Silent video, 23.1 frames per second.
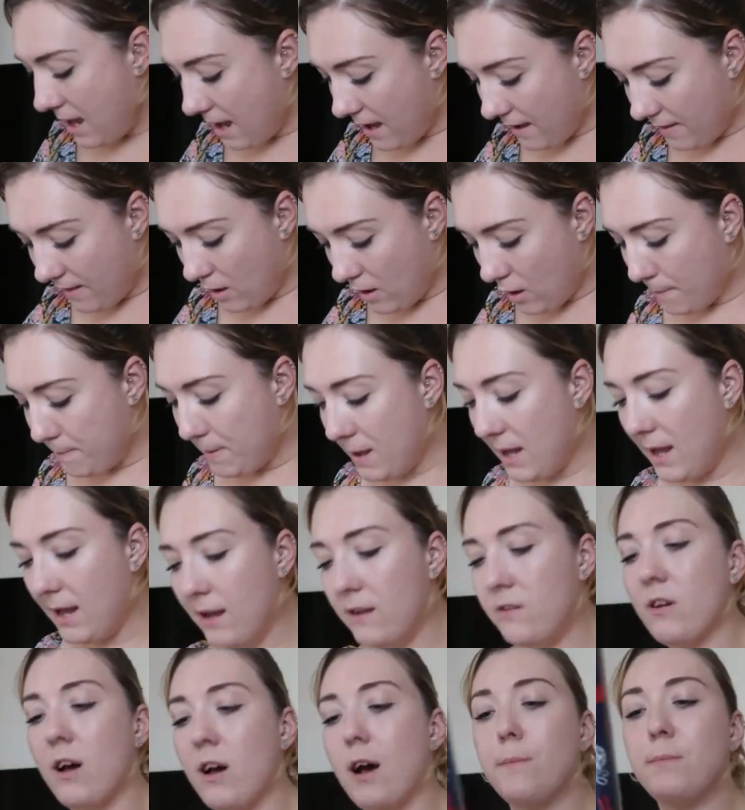And then I
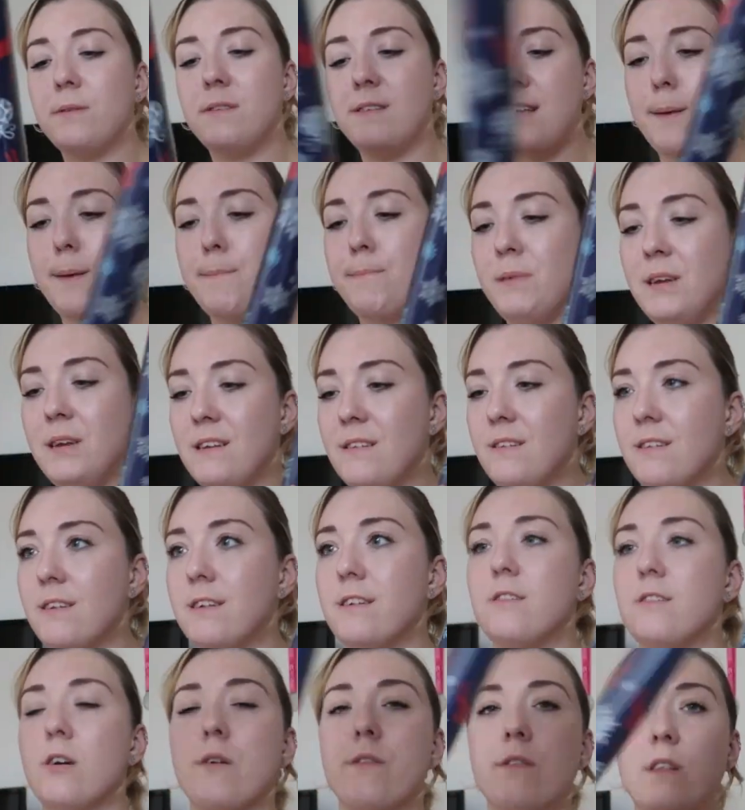picked up 10
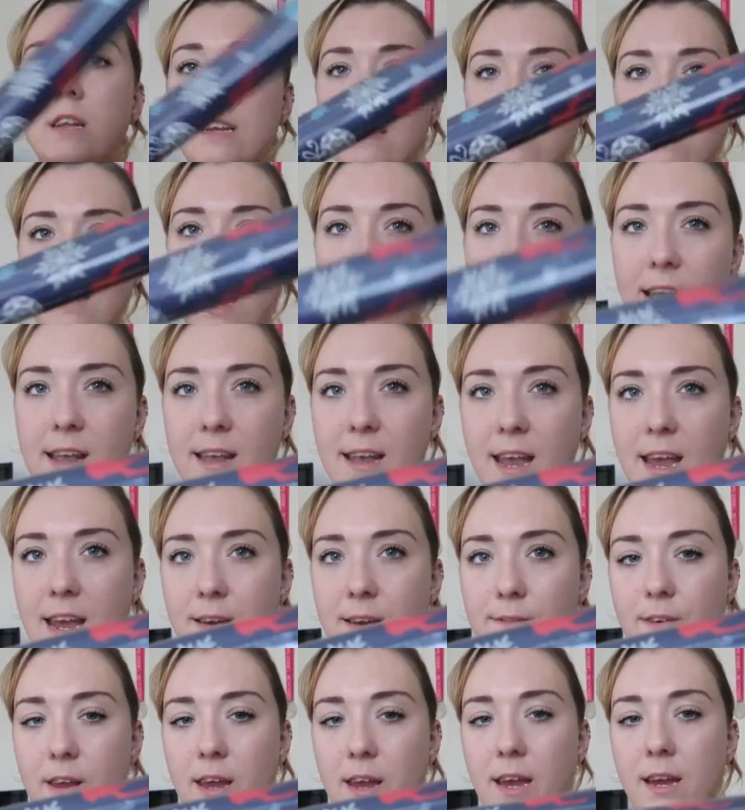meters of this
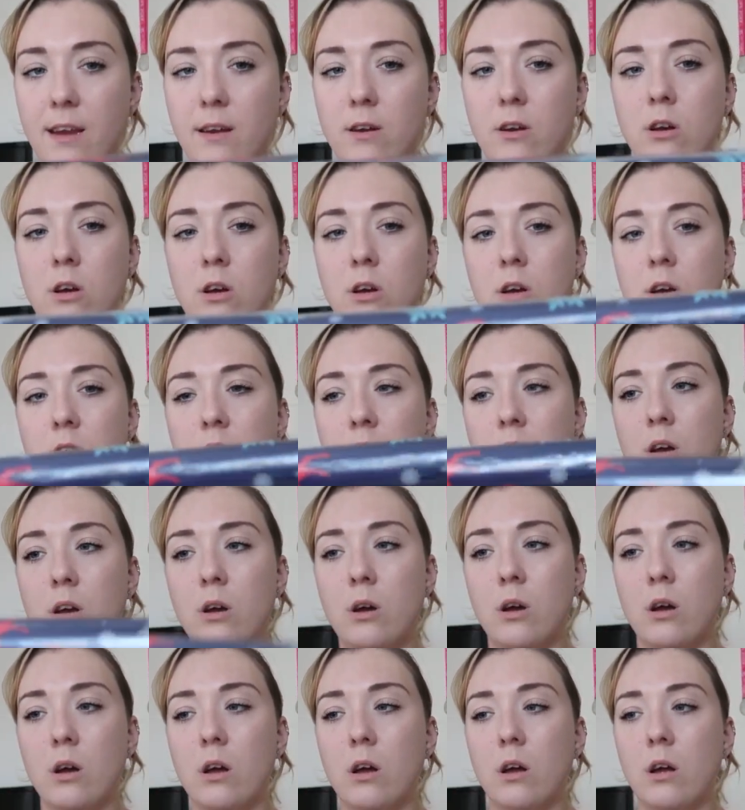navy
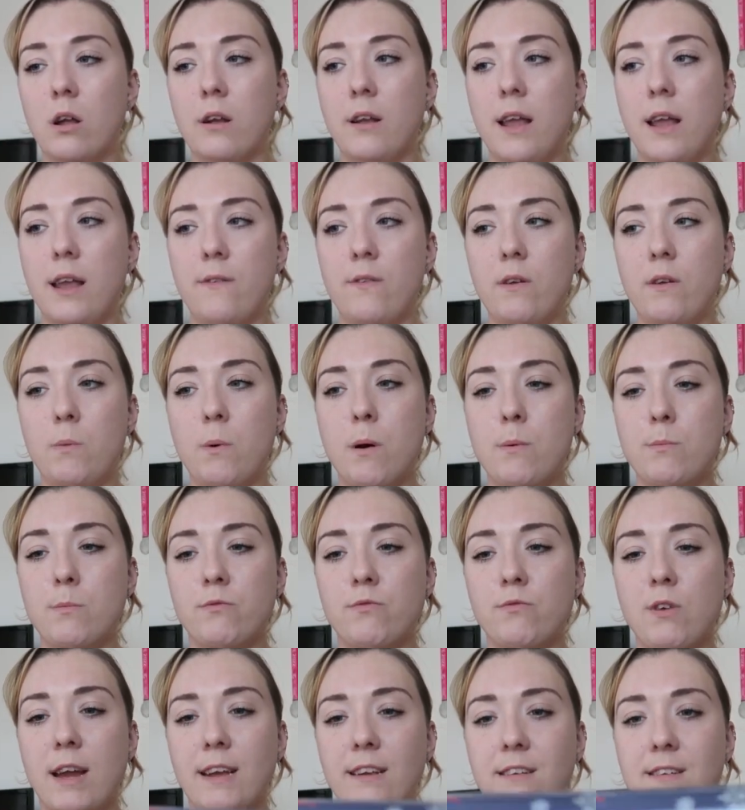one
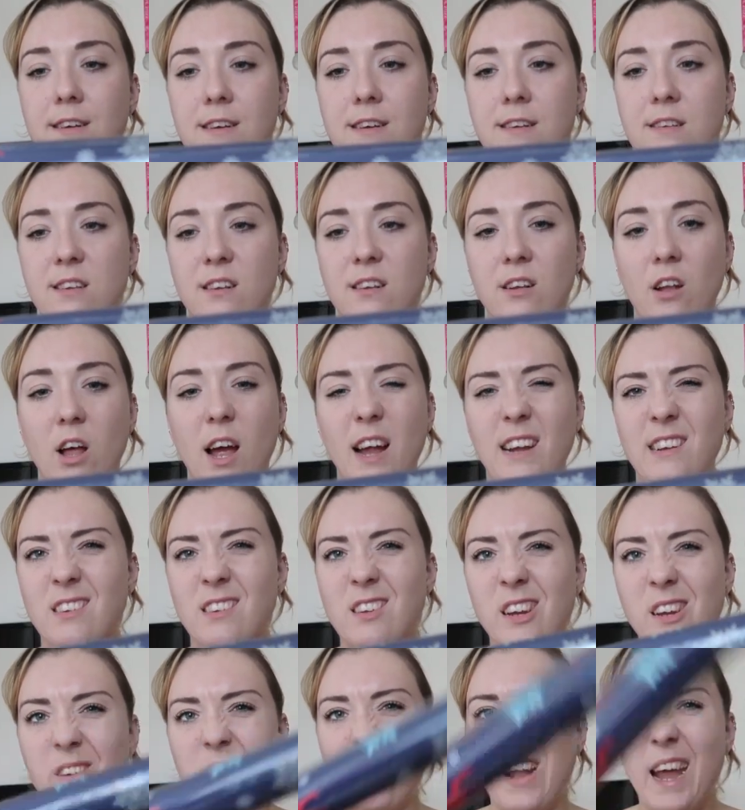with reindeers and like
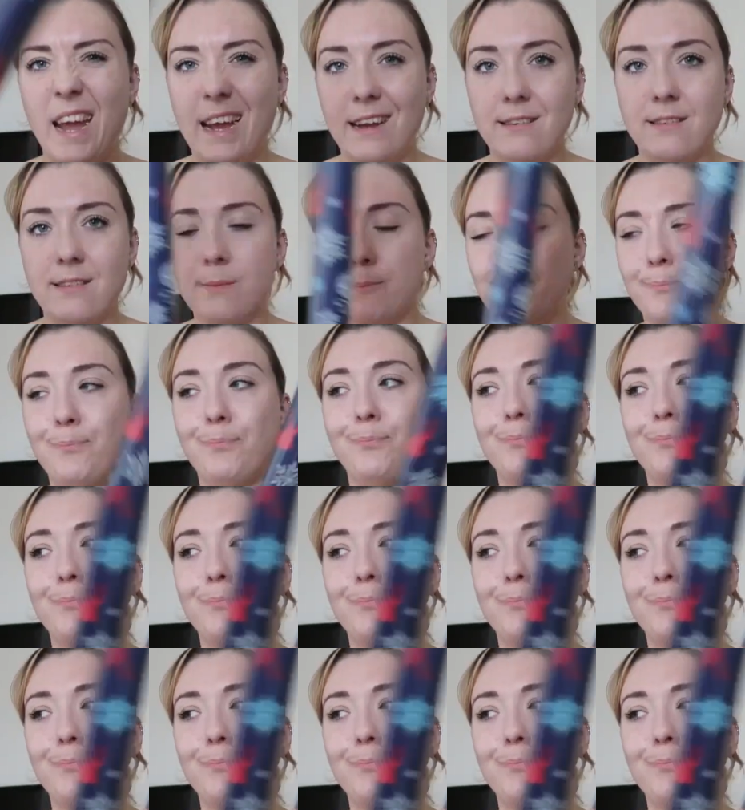snowflakes.